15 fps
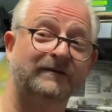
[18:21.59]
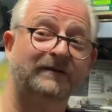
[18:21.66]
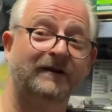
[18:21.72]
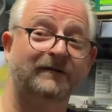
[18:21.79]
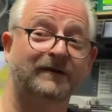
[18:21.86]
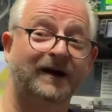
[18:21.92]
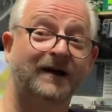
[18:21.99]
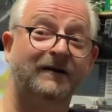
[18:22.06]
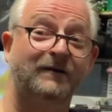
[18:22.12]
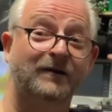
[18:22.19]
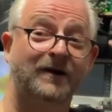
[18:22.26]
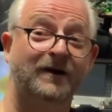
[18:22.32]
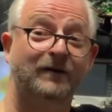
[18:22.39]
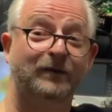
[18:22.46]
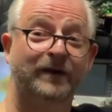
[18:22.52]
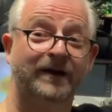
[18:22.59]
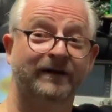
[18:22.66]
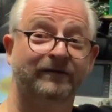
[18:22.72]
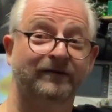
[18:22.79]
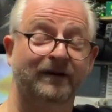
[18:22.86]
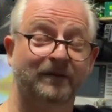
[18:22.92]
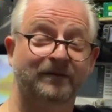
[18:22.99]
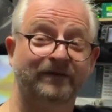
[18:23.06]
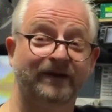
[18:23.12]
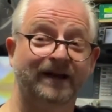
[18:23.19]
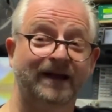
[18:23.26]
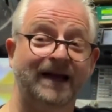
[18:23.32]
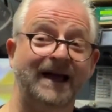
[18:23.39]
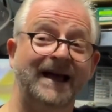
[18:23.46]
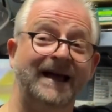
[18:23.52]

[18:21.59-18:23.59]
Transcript: So now we have something